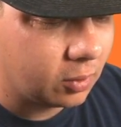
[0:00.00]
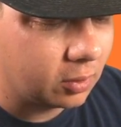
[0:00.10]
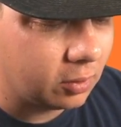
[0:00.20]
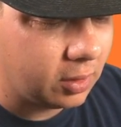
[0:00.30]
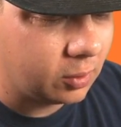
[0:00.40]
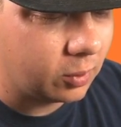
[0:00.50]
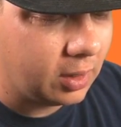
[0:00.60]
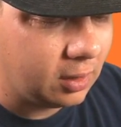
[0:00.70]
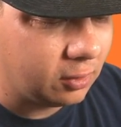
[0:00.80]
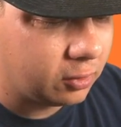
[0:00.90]
critical hit
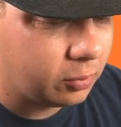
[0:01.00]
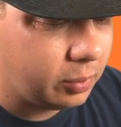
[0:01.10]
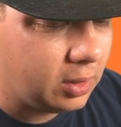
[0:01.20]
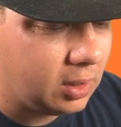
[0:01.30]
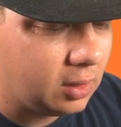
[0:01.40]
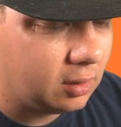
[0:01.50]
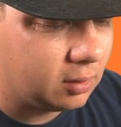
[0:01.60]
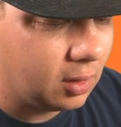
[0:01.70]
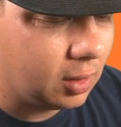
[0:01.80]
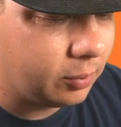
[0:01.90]
rate and speed
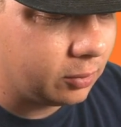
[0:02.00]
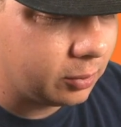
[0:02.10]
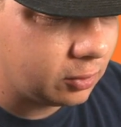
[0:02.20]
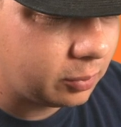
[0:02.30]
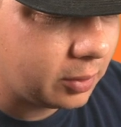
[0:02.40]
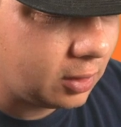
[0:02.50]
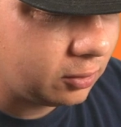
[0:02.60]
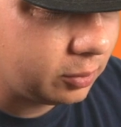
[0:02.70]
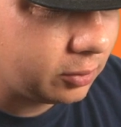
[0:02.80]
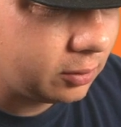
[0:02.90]
up as much as
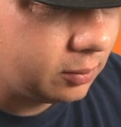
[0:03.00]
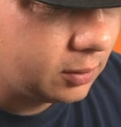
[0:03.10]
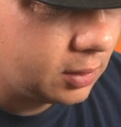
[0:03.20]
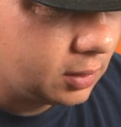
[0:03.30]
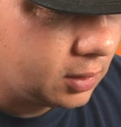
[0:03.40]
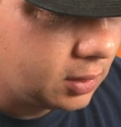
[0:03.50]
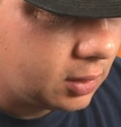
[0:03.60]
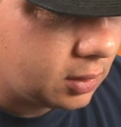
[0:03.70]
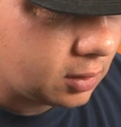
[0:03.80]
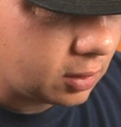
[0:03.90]
possible.
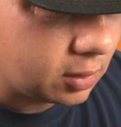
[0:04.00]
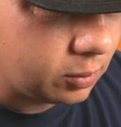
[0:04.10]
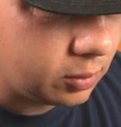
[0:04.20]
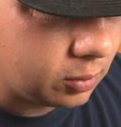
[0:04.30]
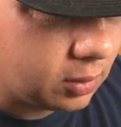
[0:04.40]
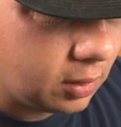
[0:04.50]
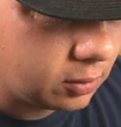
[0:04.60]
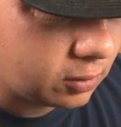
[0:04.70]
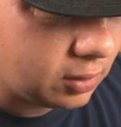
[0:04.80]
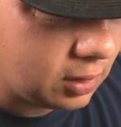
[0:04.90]
Alright, we'll do
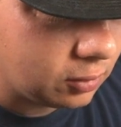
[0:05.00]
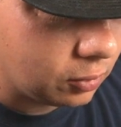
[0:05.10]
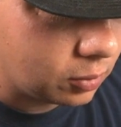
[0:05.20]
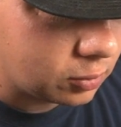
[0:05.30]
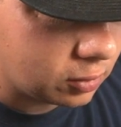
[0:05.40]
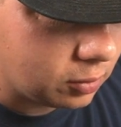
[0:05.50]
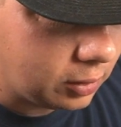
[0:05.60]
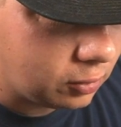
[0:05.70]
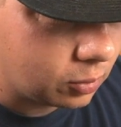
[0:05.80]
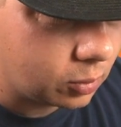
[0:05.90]
another Sandstorm just to
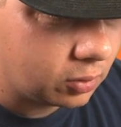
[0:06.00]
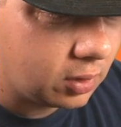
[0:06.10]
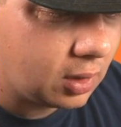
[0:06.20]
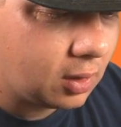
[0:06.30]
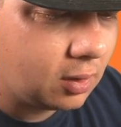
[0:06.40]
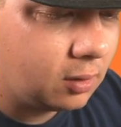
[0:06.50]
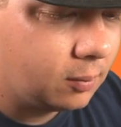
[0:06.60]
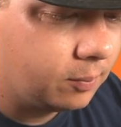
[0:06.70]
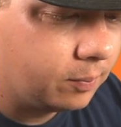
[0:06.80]
make sure we're there.